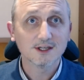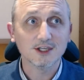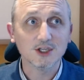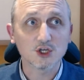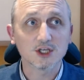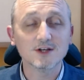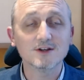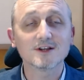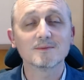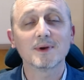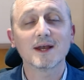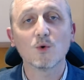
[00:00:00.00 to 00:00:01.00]
You can only
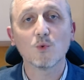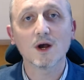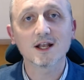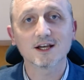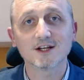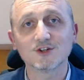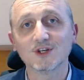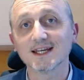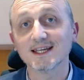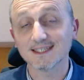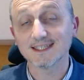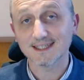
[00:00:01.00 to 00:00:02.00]
compare one country
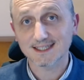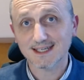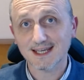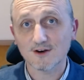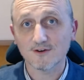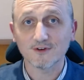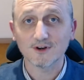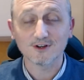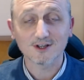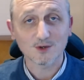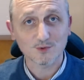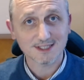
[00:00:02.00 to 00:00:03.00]
against itself and
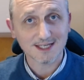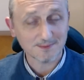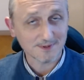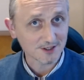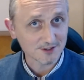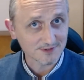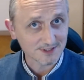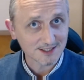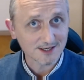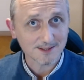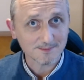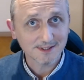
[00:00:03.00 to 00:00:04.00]
look at what's happening over
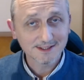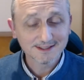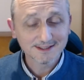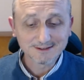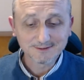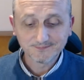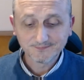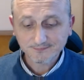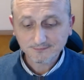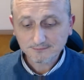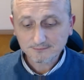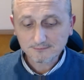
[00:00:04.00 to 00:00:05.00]
time.
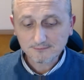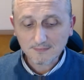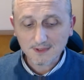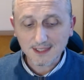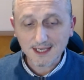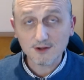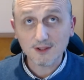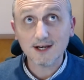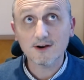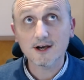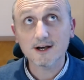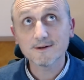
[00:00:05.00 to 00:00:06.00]
Now,
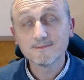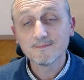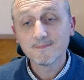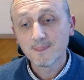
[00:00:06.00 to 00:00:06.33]
there are